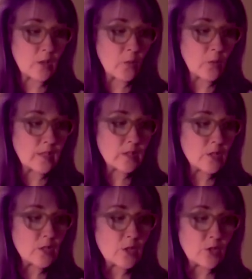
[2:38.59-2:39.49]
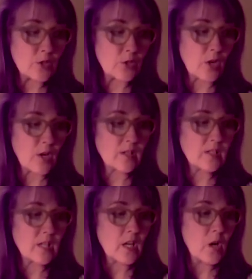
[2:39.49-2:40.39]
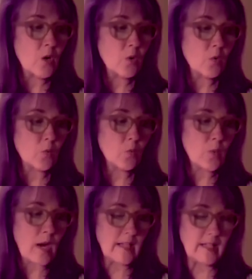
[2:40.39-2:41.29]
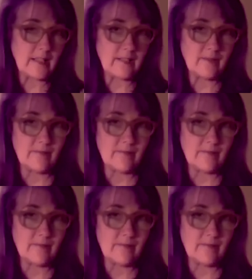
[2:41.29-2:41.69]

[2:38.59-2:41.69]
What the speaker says: going to start writing.